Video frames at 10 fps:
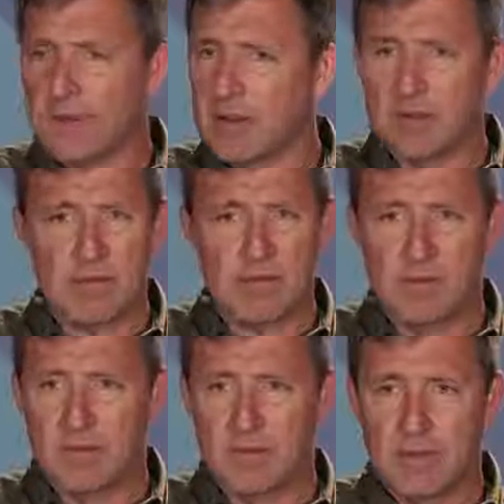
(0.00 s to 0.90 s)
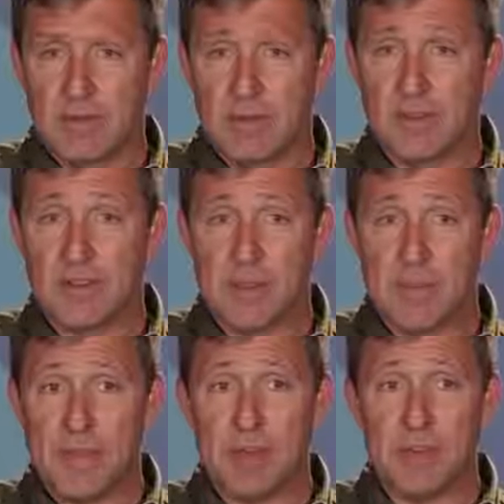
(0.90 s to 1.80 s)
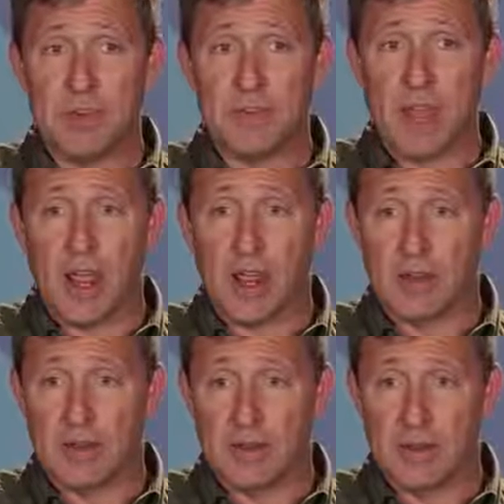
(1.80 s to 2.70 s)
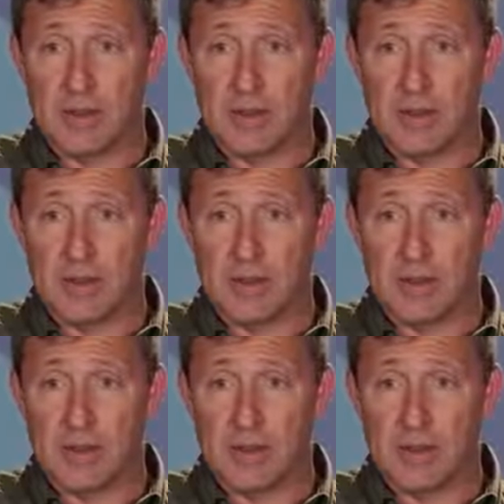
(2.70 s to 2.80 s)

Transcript: No. Something moves the hand.